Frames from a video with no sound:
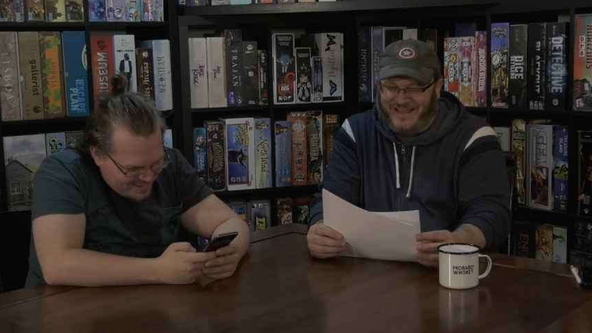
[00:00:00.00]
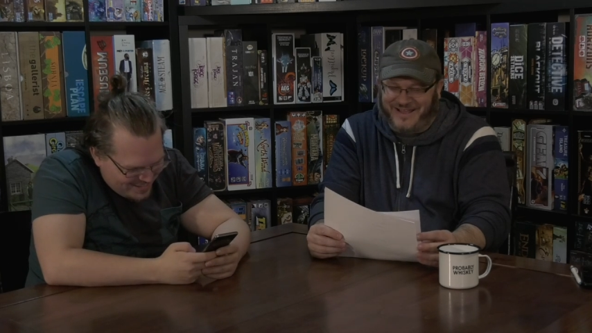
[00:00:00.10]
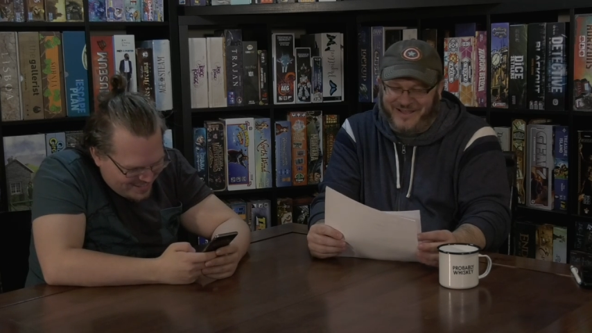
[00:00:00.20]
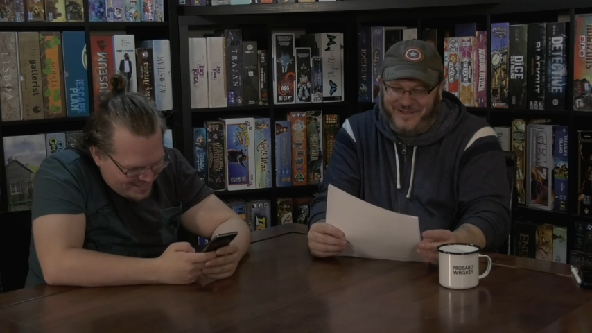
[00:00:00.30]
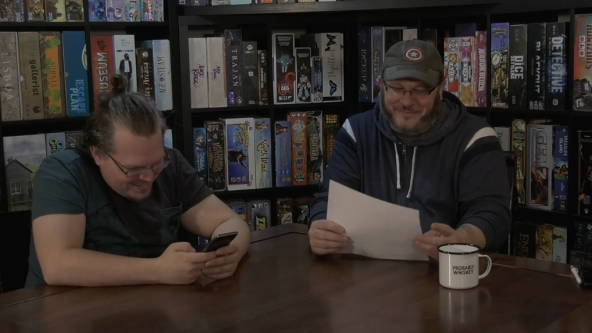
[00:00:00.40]

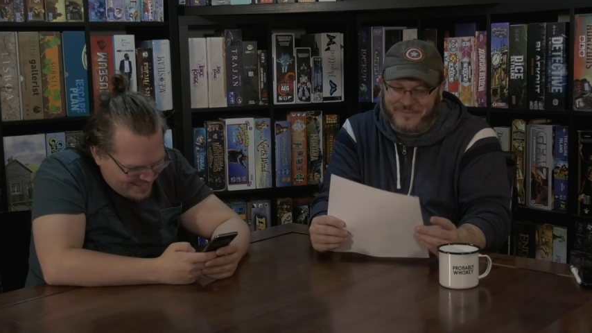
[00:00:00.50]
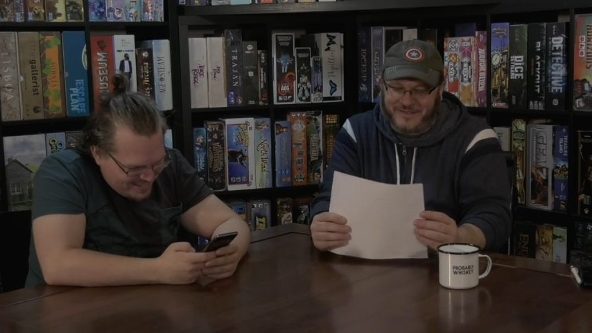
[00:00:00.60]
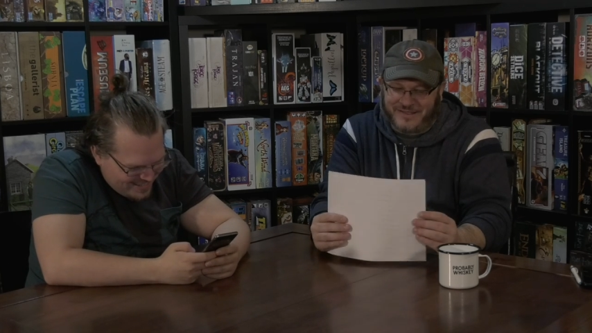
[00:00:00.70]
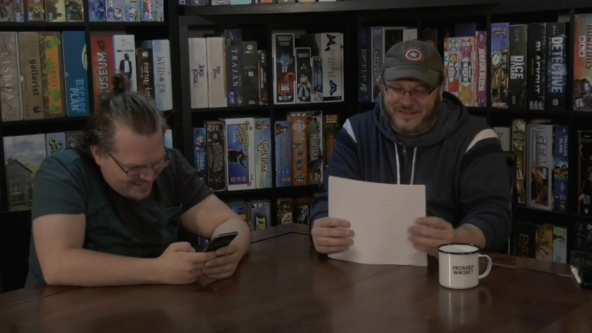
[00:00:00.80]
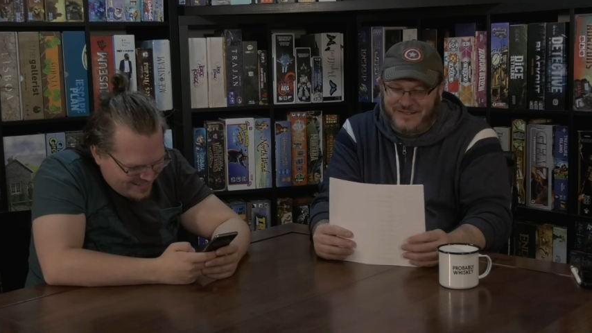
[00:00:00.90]
Speaker 1: um,
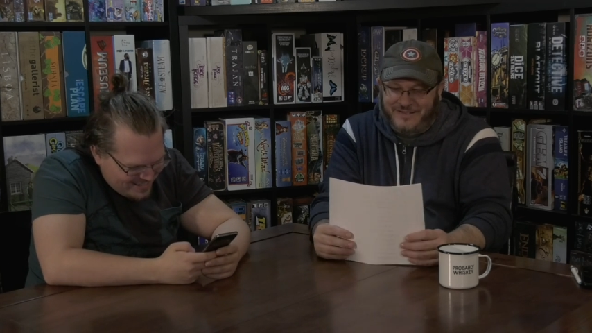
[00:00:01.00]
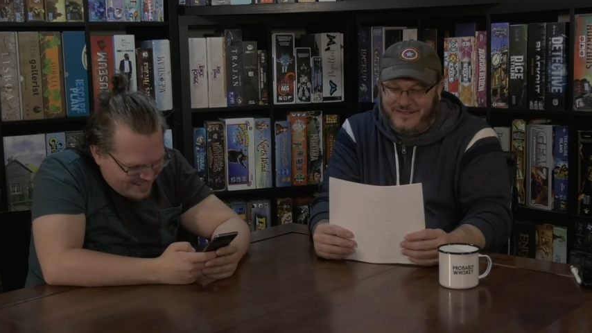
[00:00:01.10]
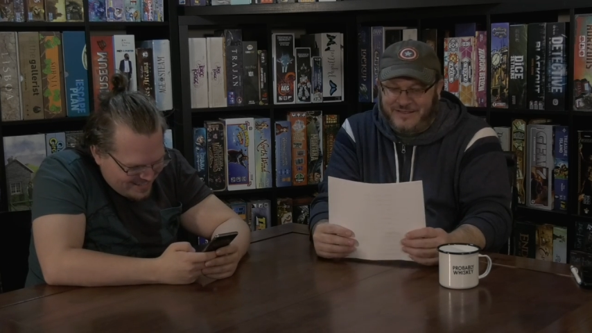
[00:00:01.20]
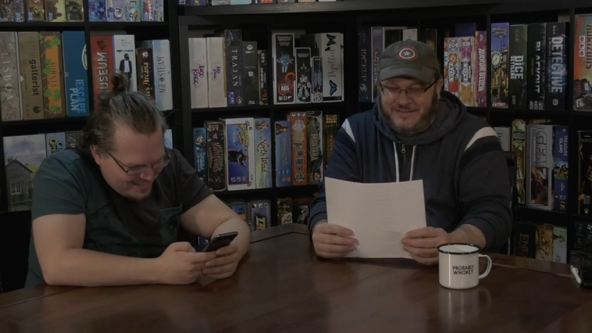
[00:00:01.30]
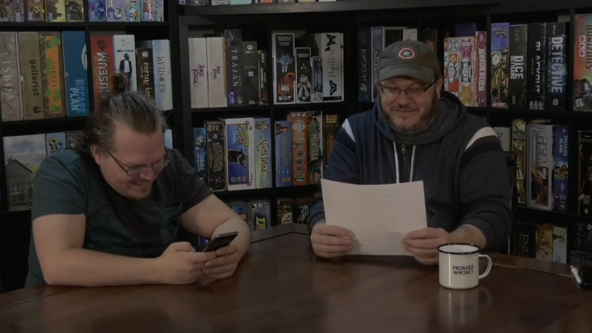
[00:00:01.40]

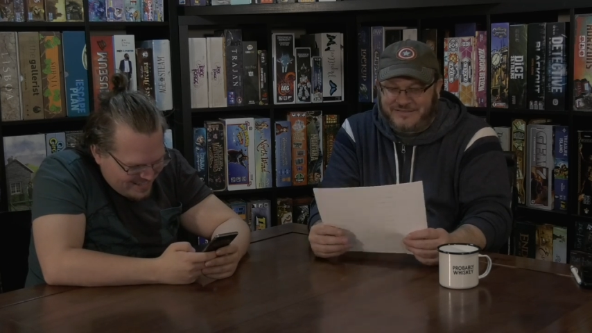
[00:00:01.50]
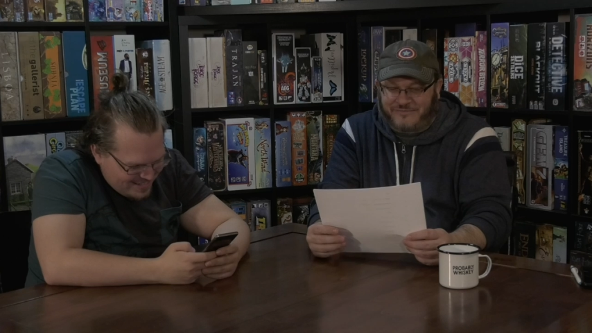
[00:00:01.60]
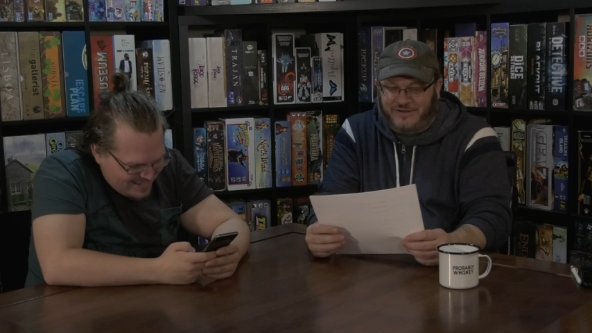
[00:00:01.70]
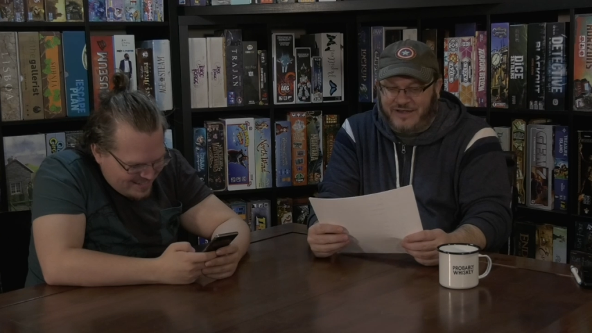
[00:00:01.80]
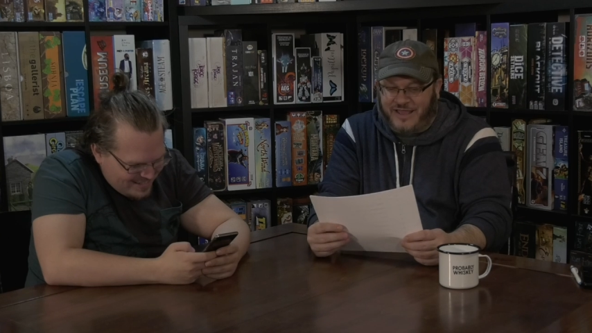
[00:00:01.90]

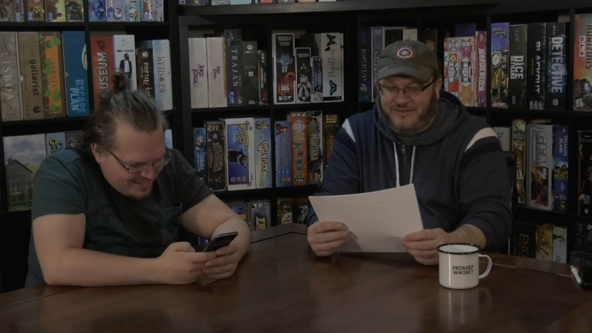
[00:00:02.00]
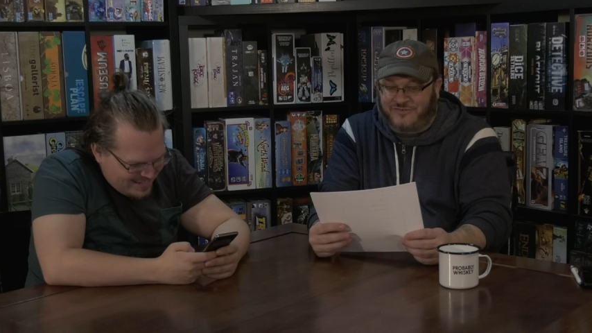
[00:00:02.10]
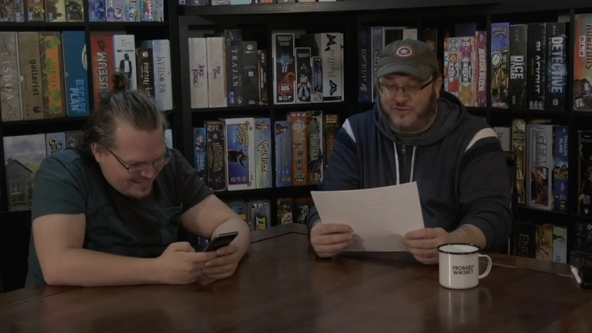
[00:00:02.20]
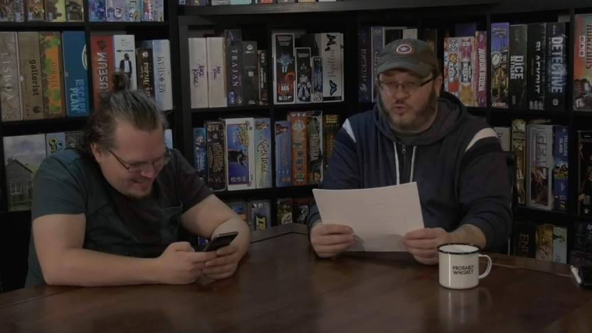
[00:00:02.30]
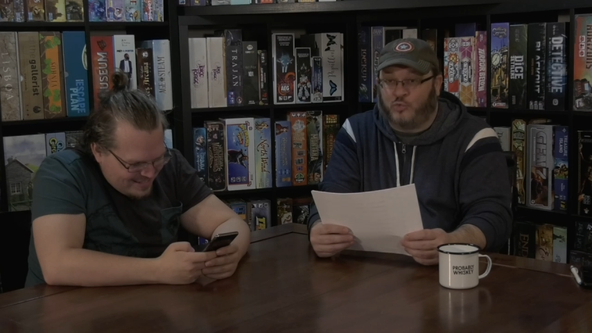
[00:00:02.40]
79
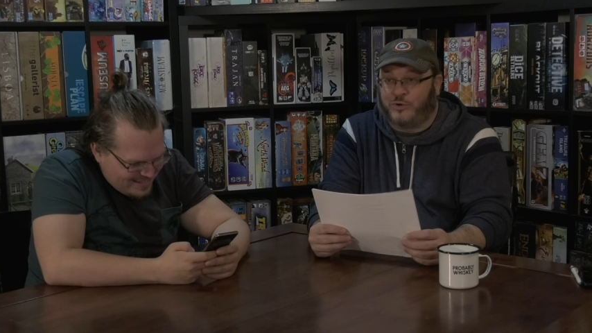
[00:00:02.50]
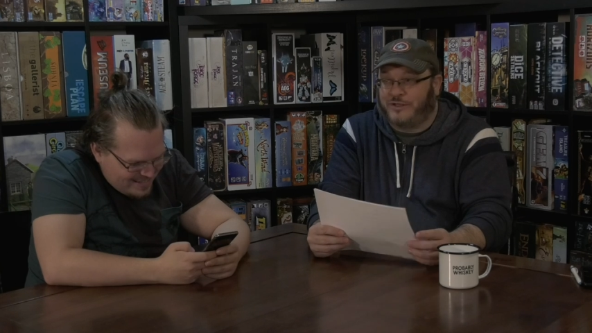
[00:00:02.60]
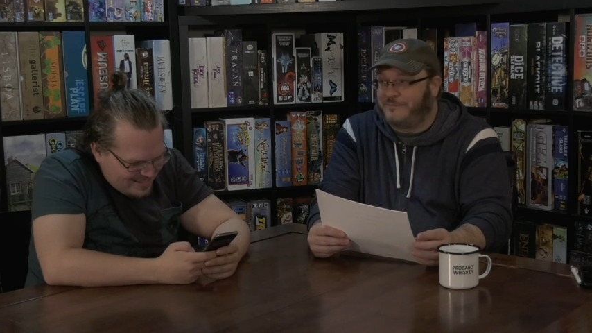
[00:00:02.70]
is Dune.